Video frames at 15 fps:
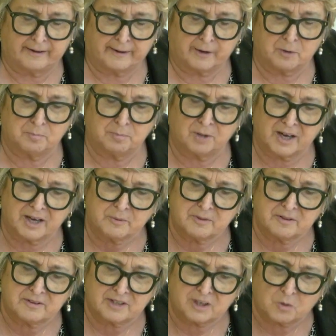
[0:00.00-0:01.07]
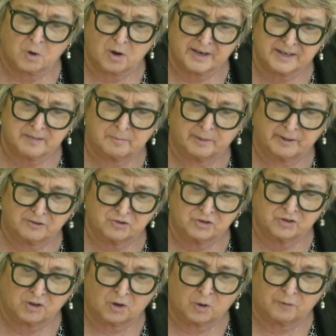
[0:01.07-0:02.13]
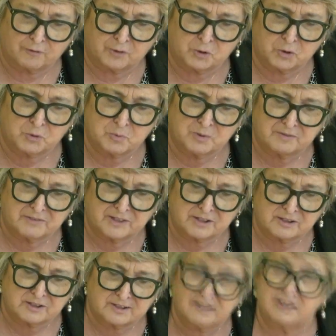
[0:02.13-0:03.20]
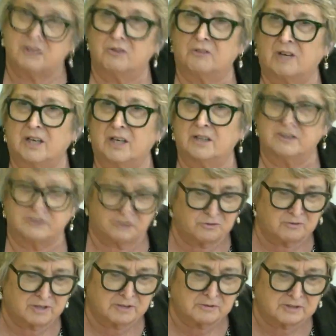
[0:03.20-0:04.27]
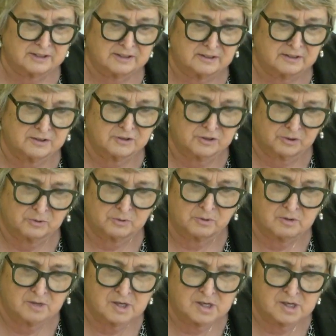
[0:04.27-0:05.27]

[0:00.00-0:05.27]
comply with the requirement of Goodwin versus the UK in 2002